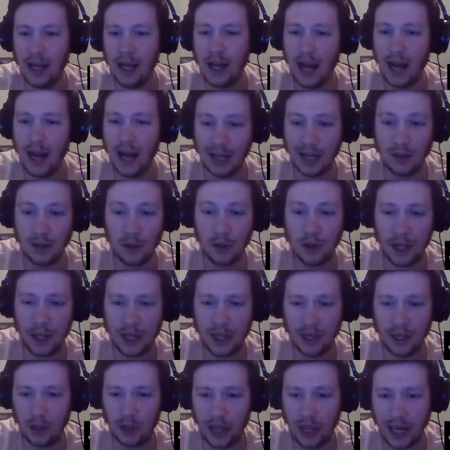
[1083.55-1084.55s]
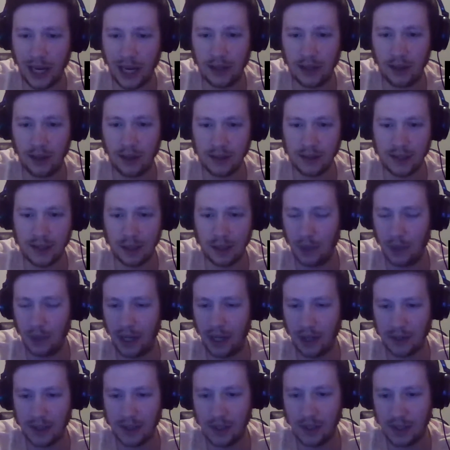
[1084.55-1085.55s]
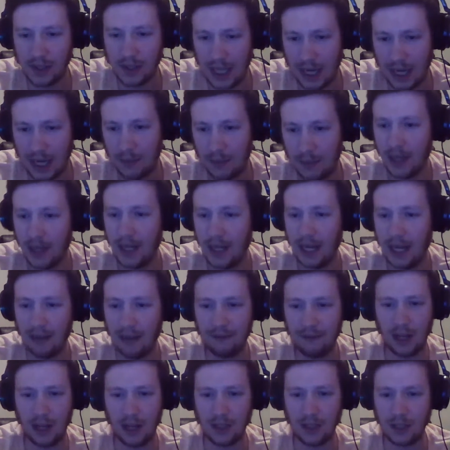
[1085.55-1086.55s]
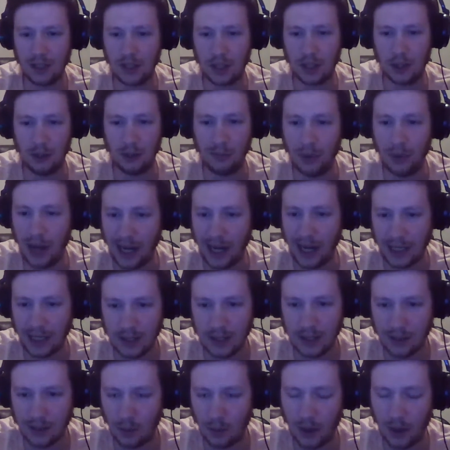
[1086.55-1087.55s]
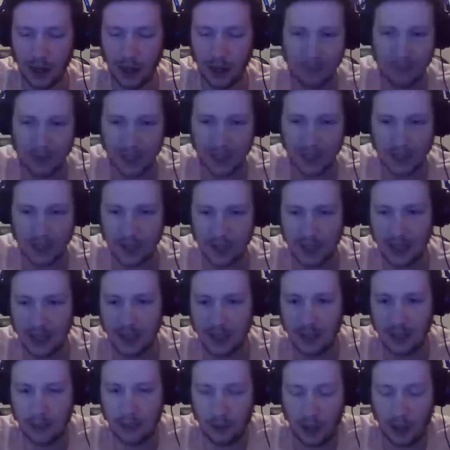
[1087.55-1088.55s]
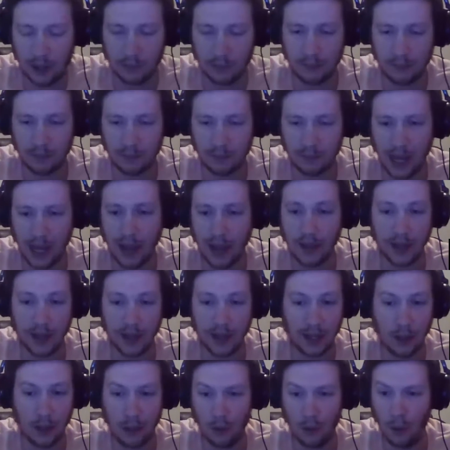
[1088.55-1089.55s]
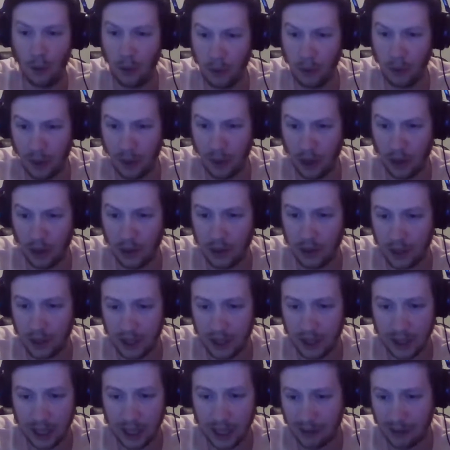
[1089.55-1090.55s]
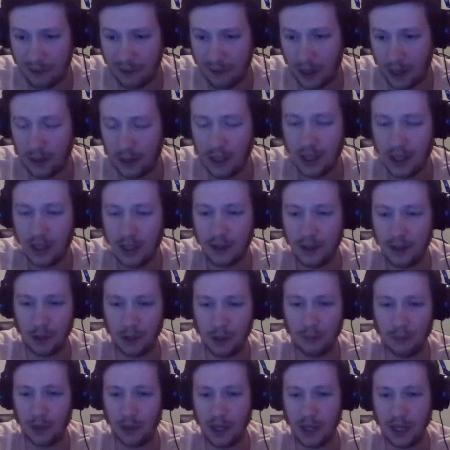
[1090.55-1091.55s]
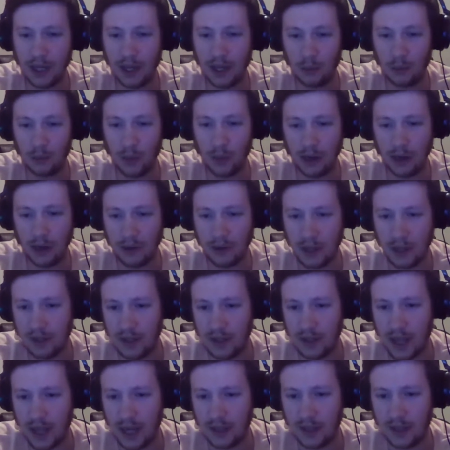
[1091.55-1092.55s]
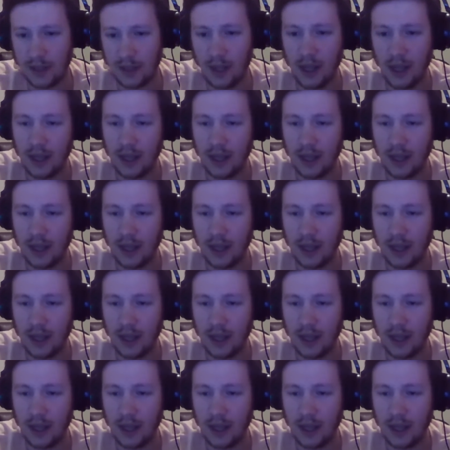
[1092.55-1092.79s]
I do think he'll land on someone else's team, if not just on their practice squad, because he's a guy that can throw the ball in the NFL. They're pretty rare these days.